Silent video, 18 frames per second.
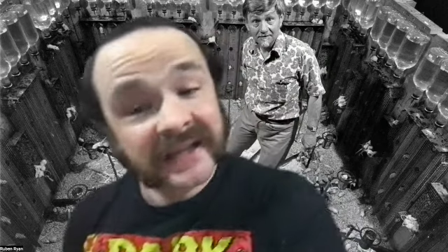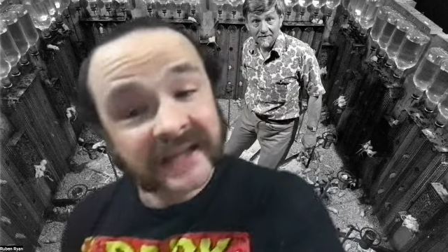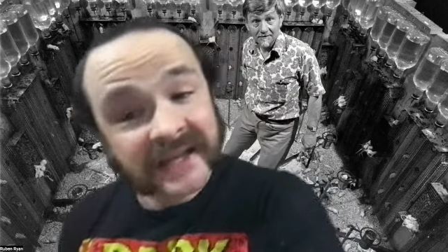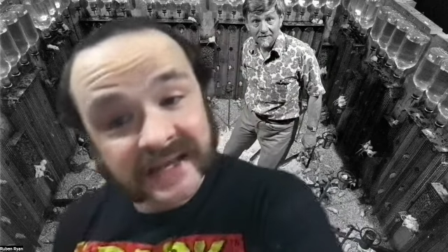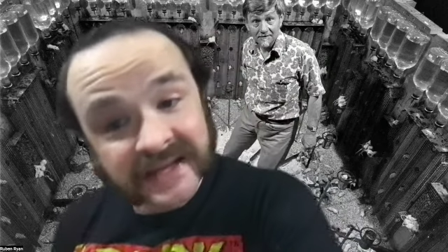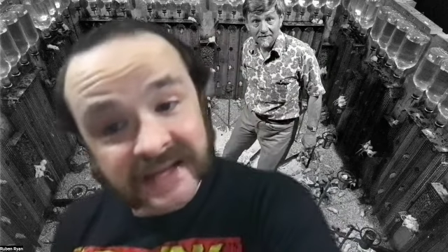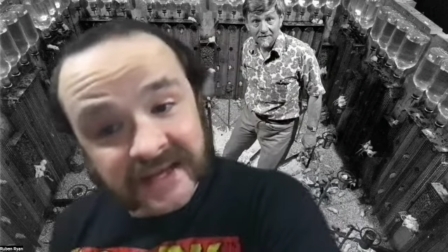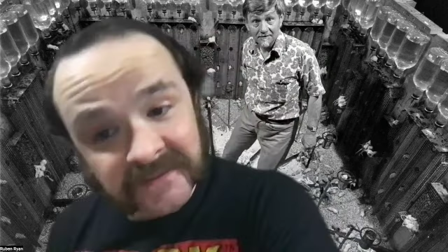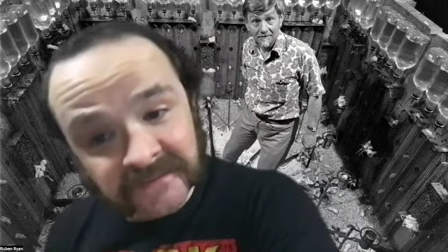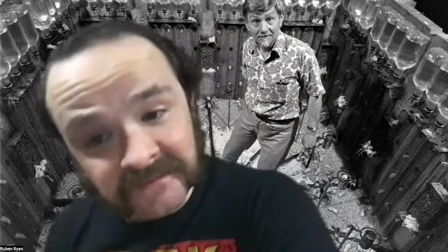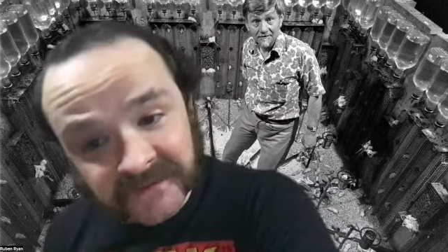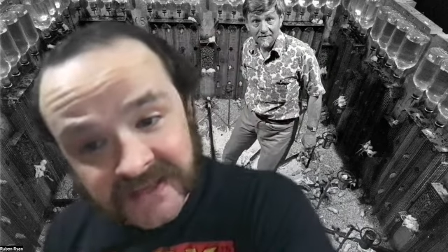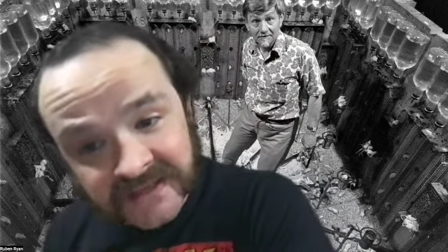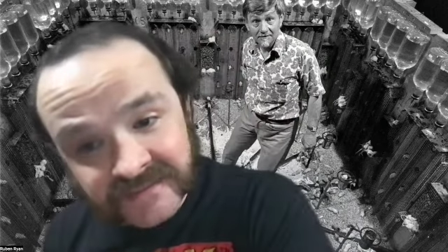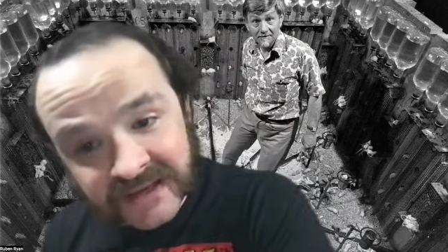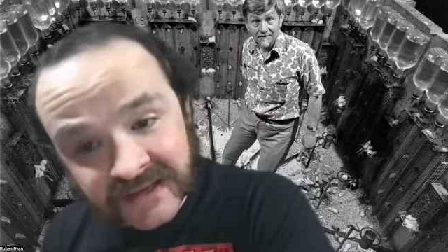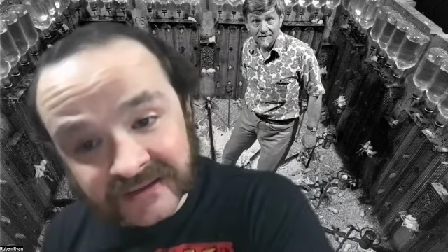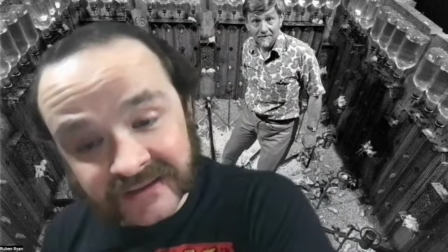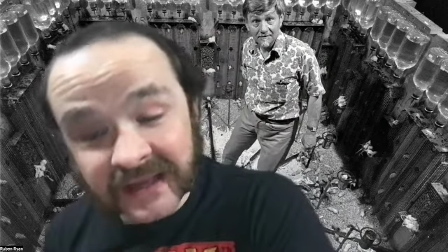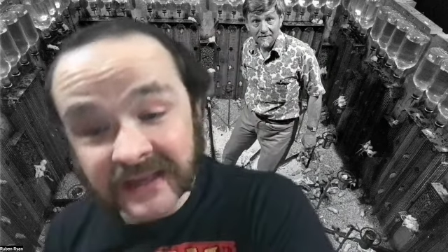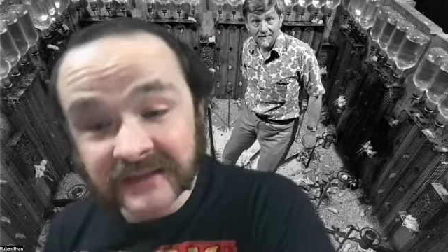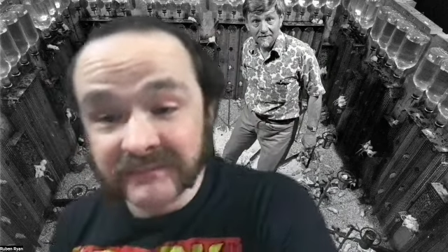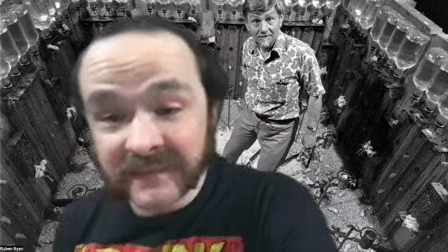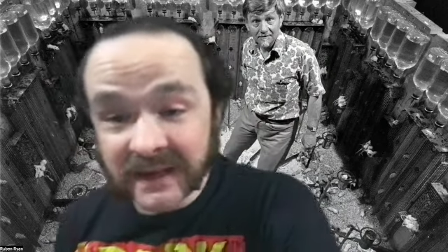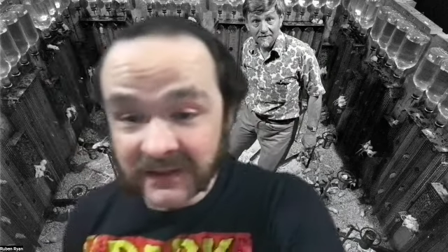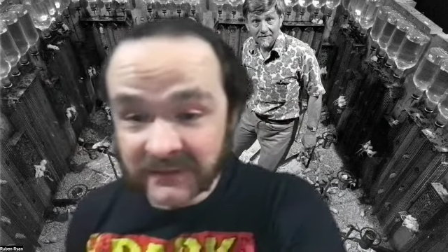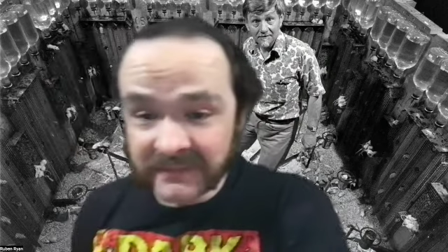It had female and
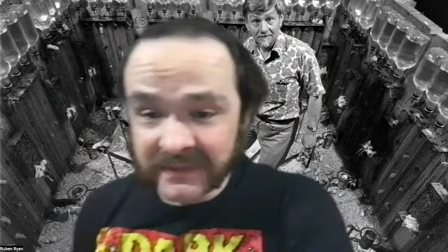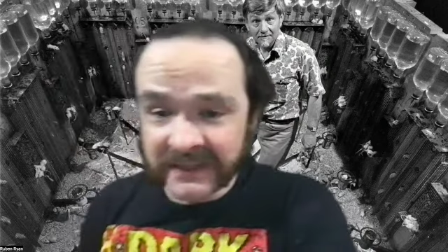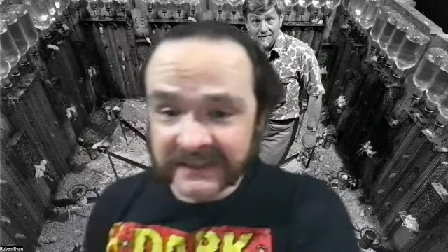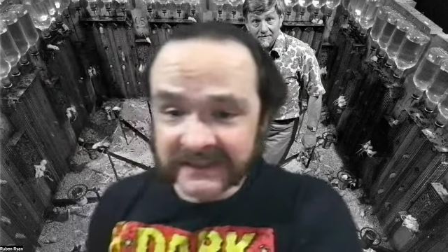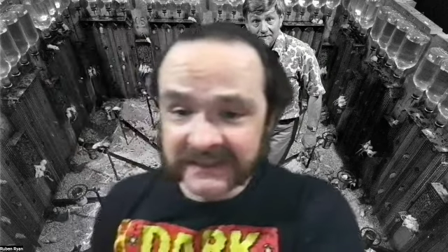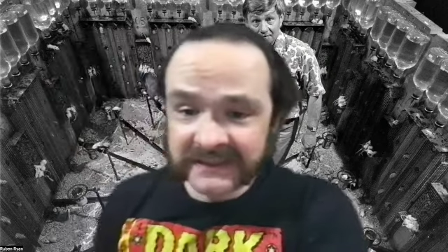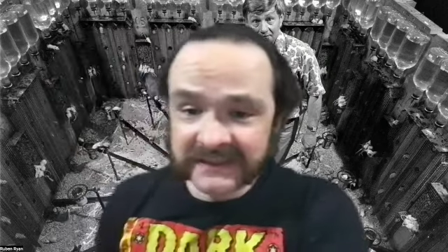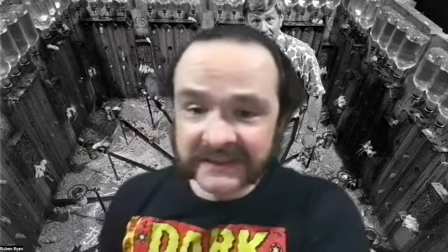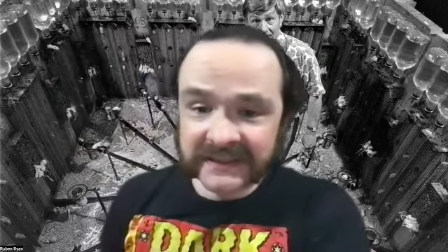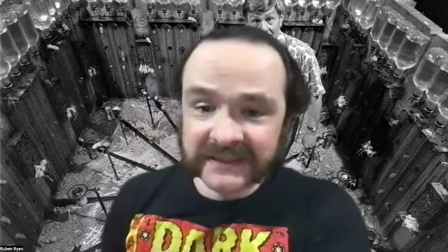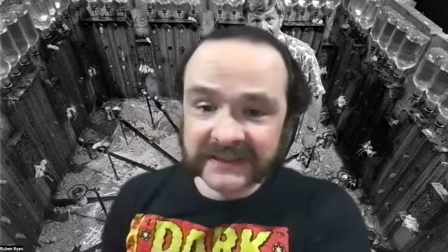male mice.